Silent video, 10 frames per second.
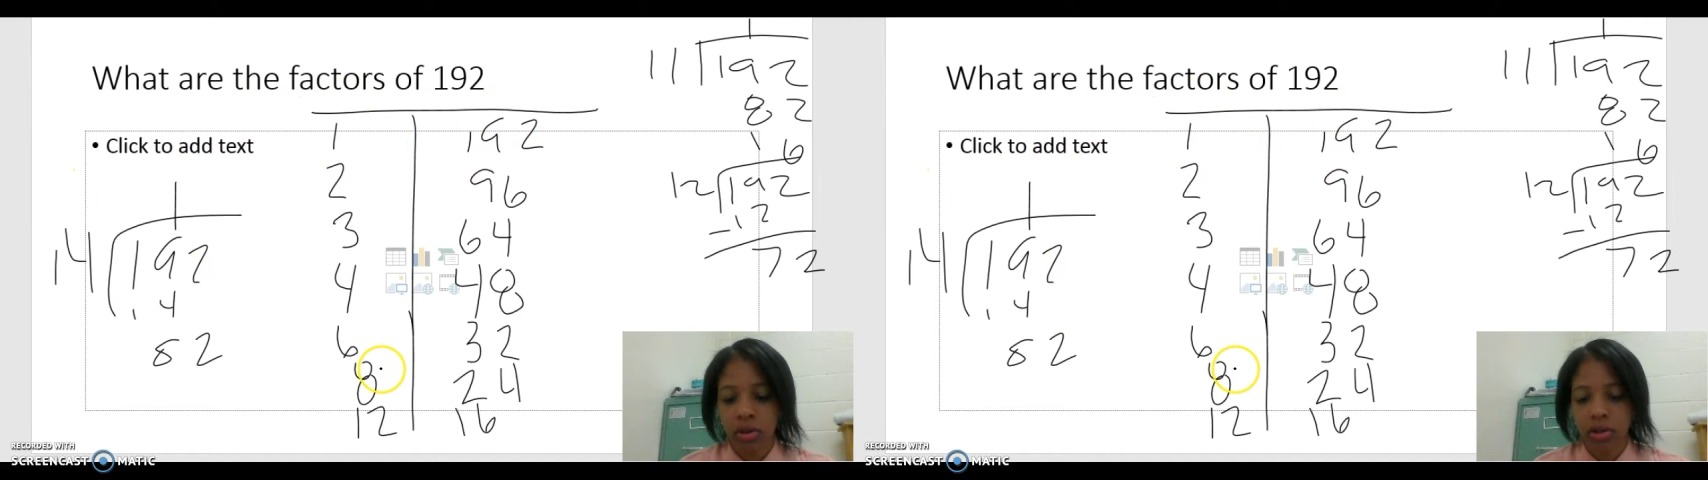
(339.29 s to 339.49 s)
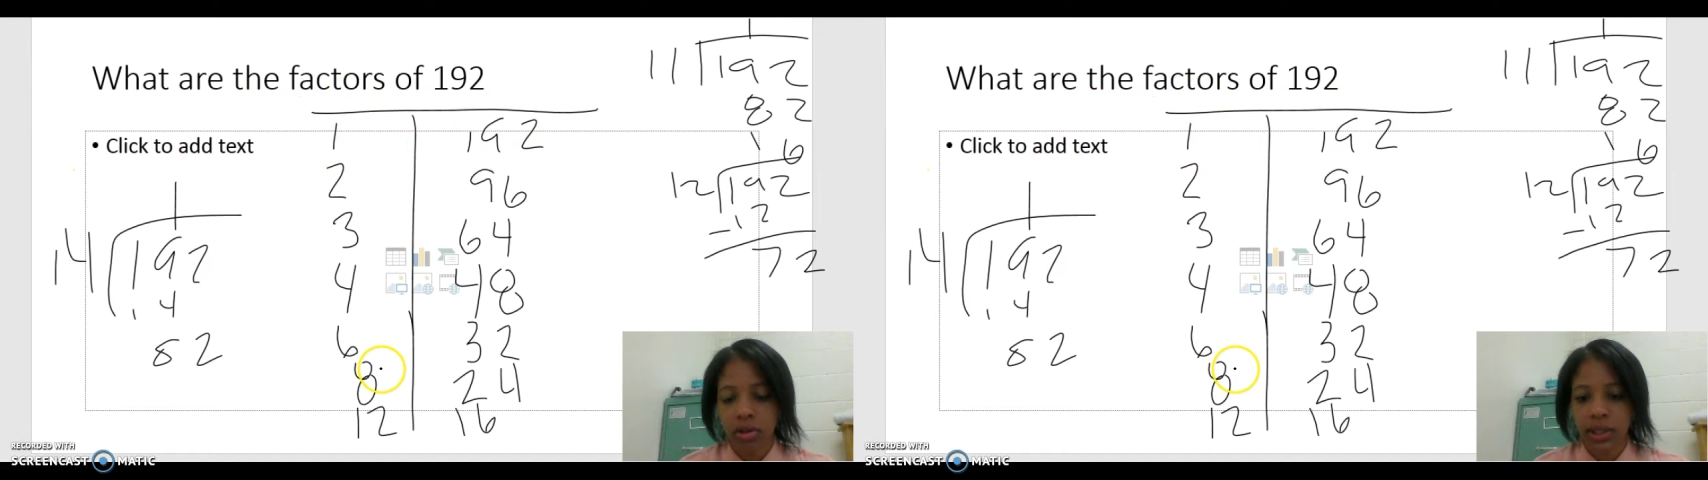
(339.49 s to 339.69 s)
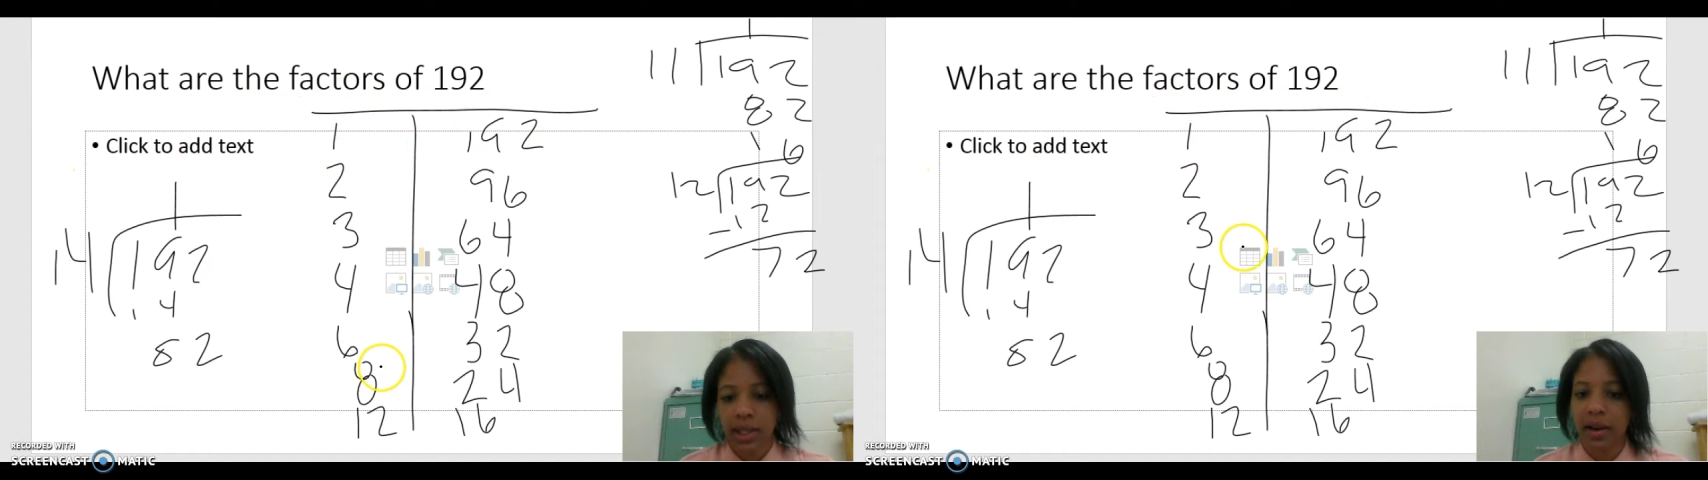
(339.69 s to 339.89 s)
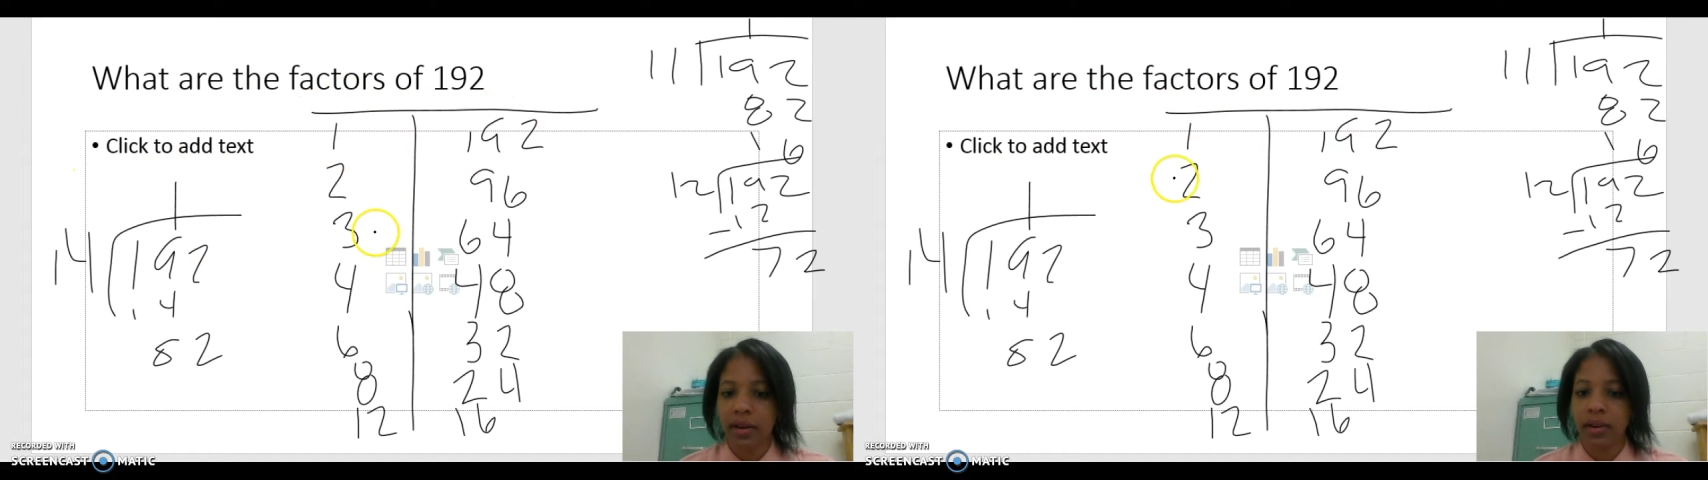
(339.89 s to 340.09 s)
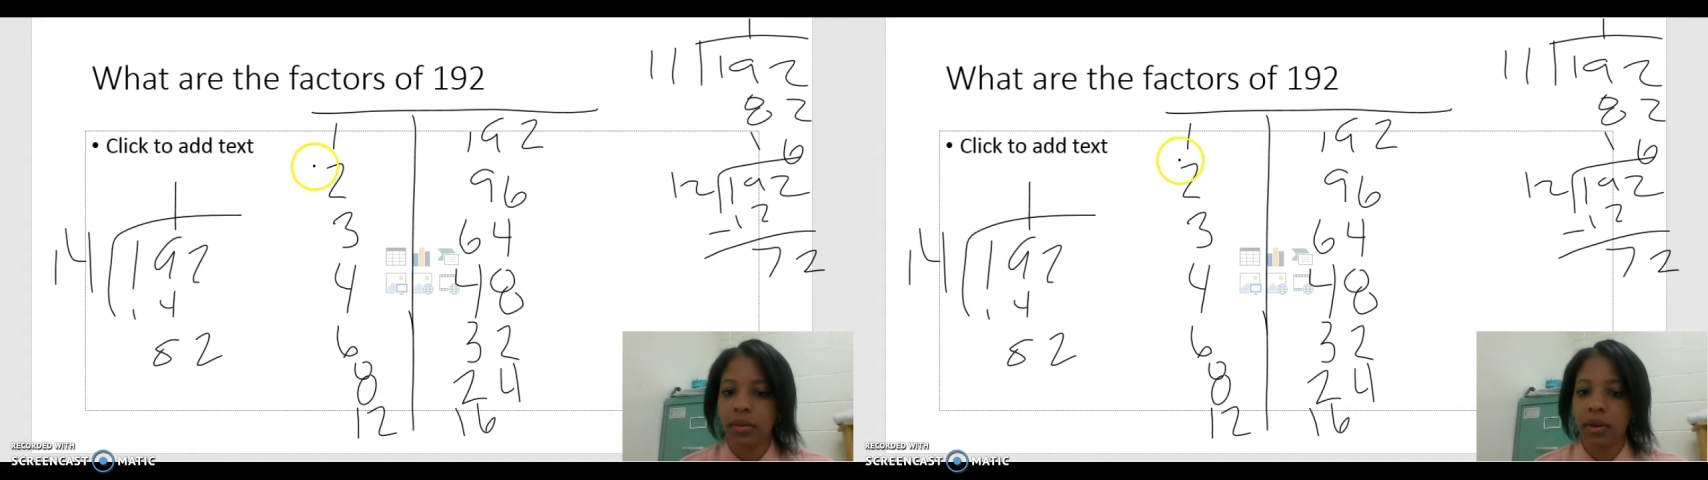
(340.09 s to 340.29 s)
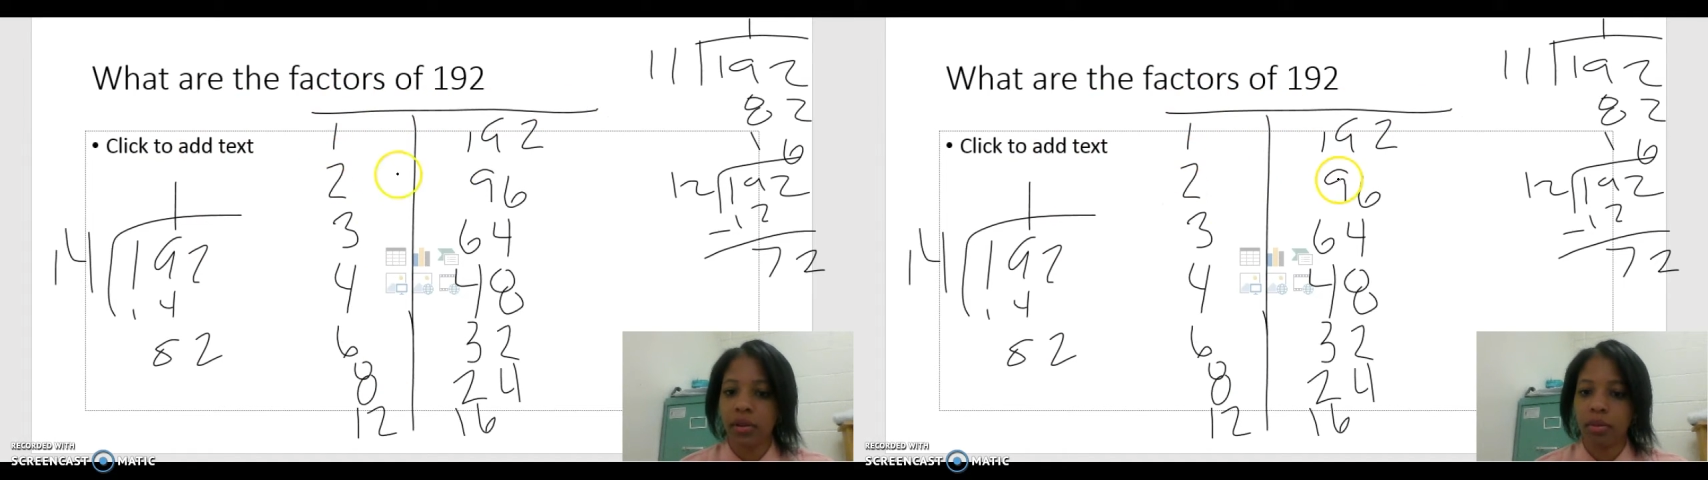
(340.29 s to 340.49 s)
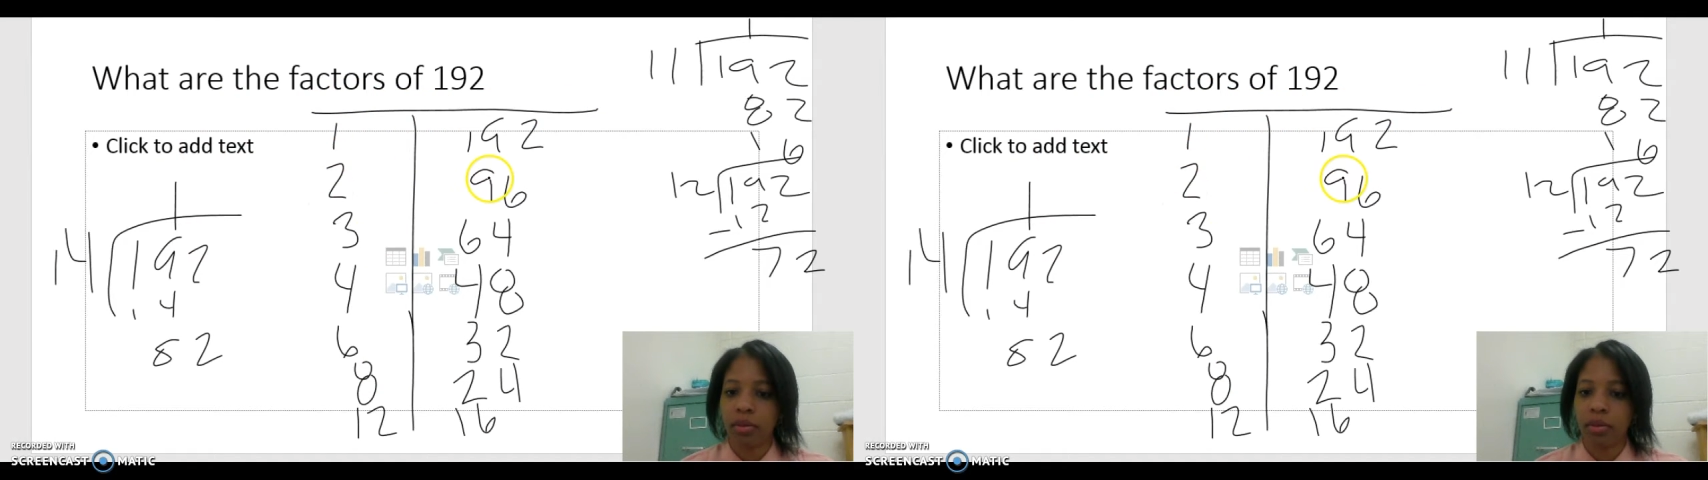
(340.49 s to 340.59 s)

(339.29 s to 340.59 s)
So it's a lot of them. I wrote